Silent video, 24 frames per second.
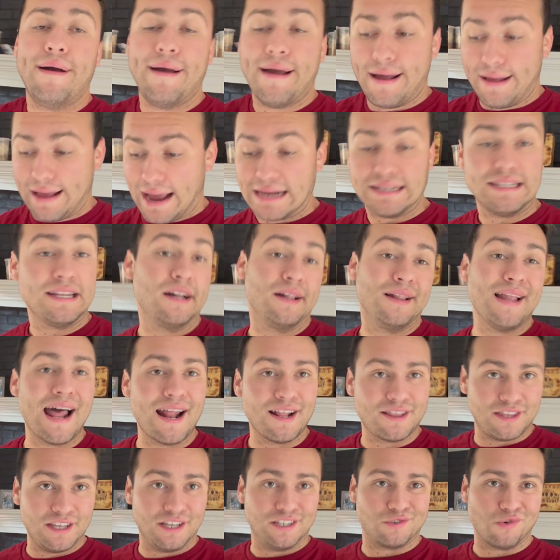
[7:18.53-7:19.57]
I did a lot
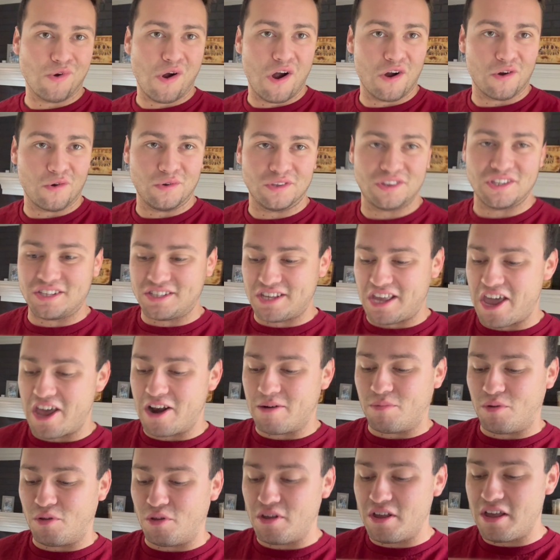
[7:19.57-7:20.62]
of things wrong with this
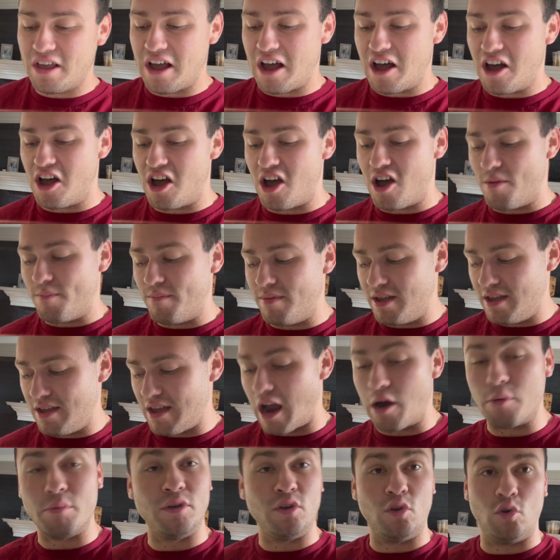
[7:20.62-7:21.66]
animal. I
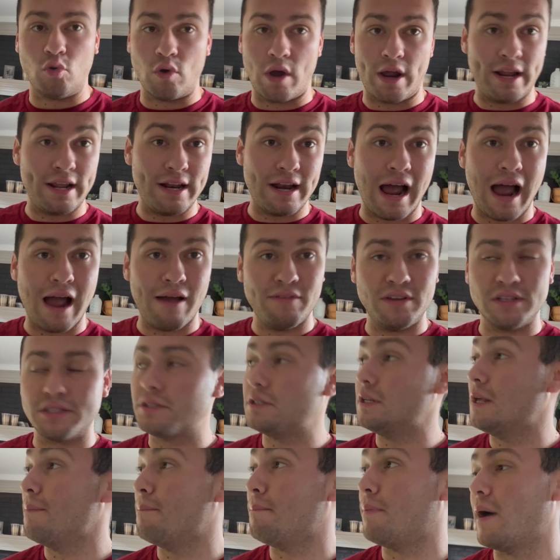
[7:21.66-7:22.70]
regret it,
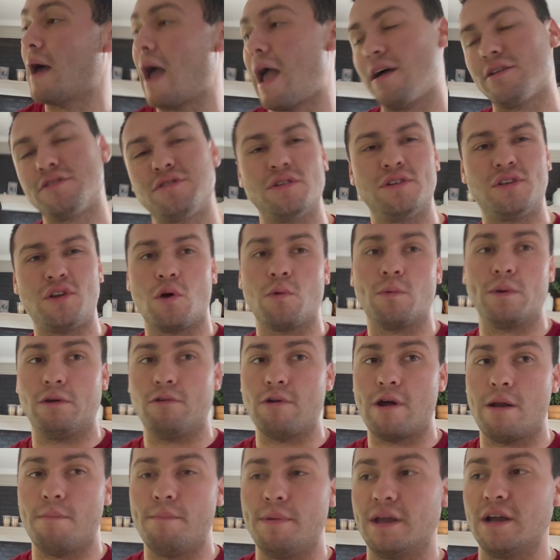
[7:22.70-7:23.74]
obviously, but I also don't
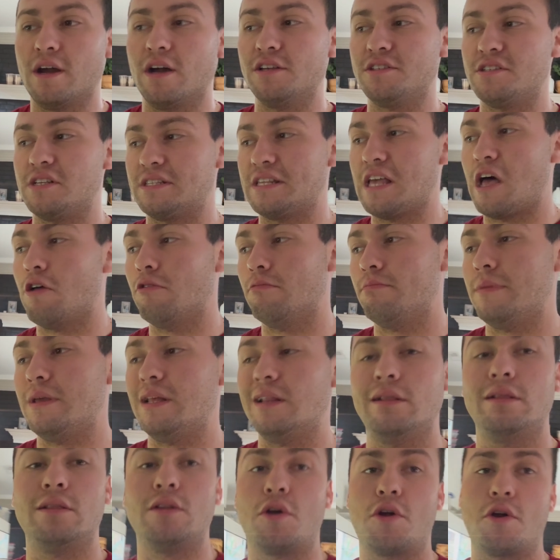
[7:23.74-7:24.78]
regret it because it's helped me to
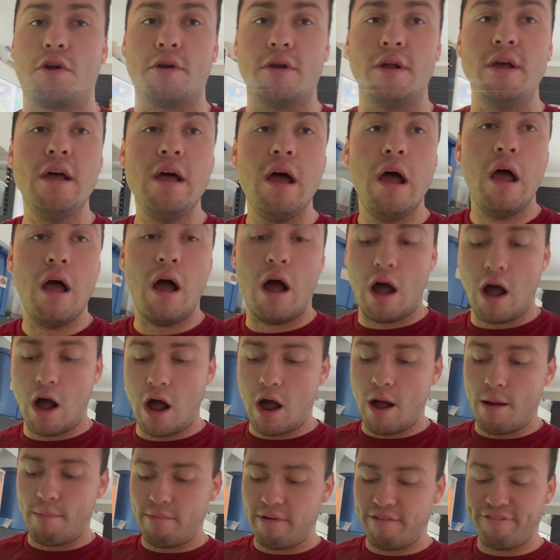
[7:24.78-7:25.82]
learn.
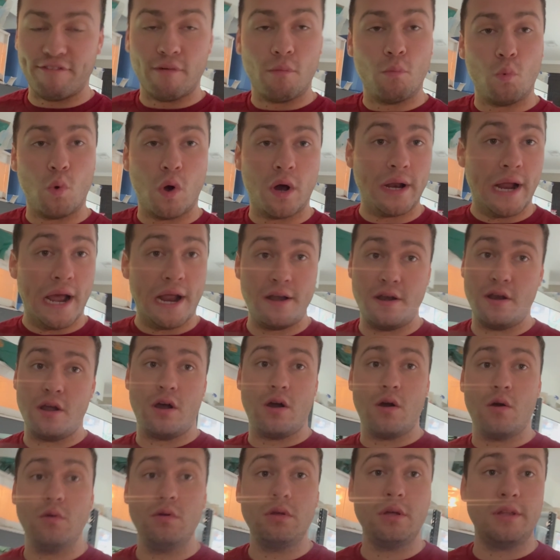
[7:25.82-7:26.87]
From what I
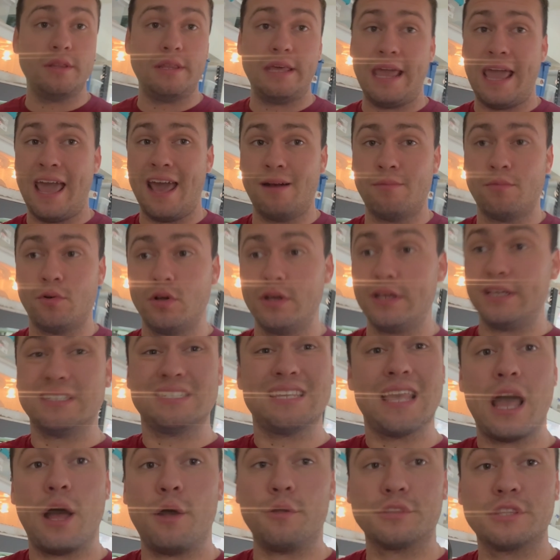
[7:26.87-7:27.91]
know, the animal is
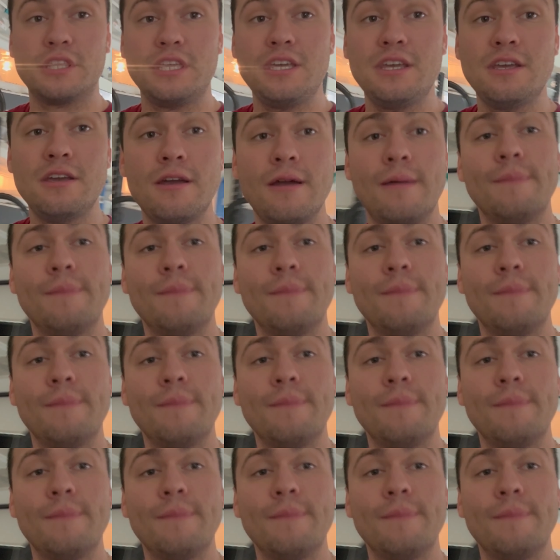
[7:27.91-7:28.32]
healthy,